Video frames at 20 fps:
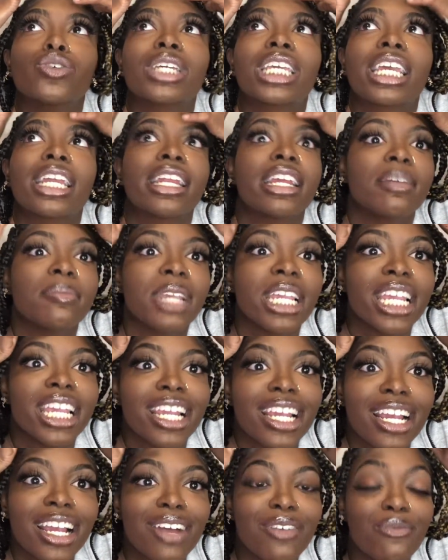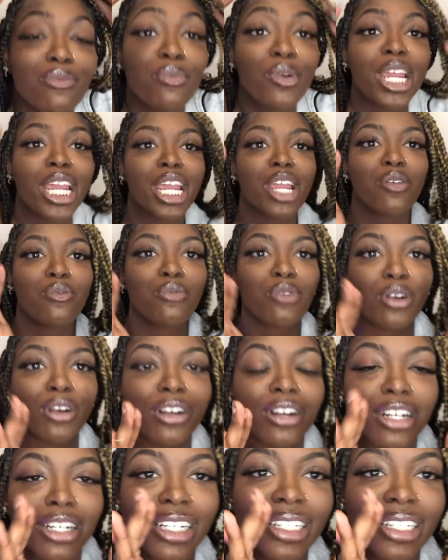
kidding me? We were